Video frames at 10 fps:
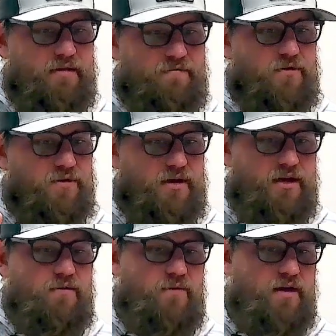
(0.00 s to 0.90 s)
you could
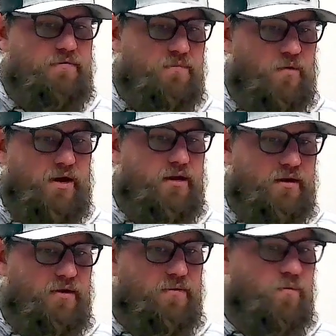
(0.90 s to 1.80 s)
get away from winning
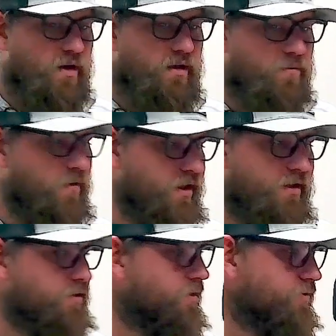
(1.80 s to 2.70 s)

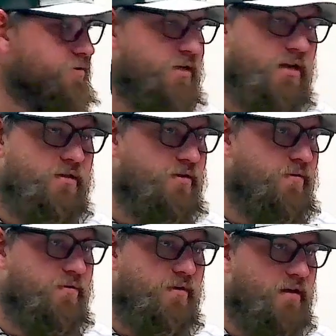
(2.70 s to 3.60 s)
and losing at the
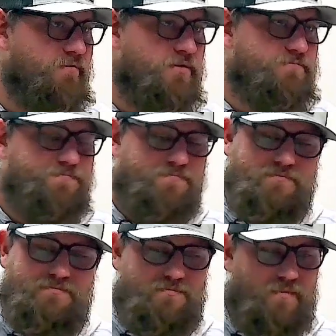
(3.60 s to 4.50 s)
youth level,
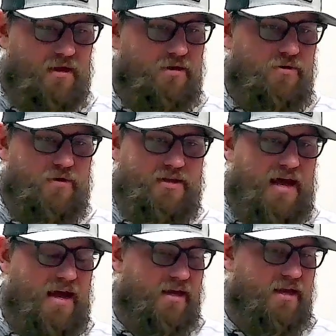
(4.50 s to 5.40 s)
and you could
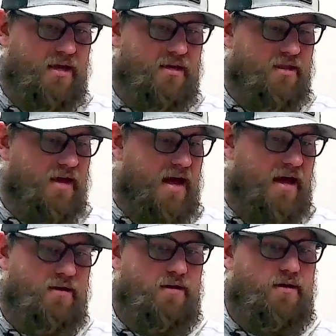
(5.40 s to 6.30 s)
tag it into
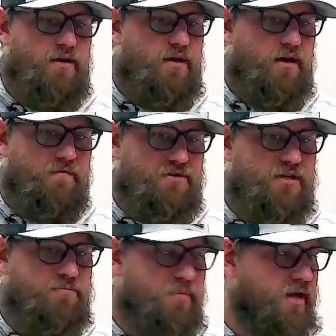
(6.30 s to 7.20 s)
that of
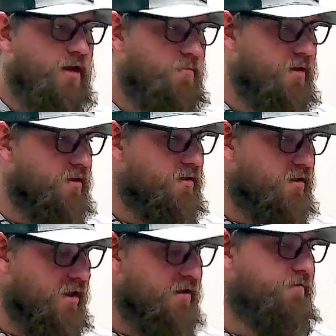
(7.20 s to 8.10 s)
just becoming
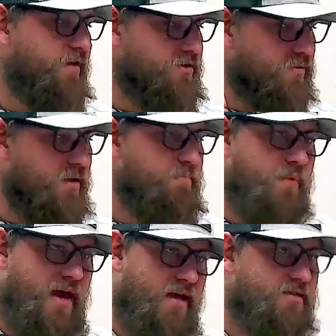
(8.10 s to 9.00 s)
individually
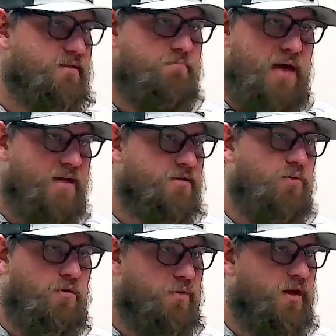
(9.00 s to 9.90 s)
best
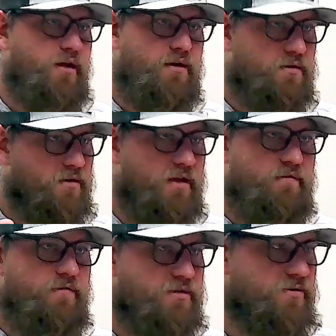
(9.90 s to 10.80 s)
basketball player,
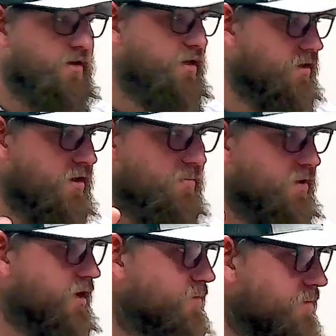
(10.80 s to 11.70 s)
individually becoming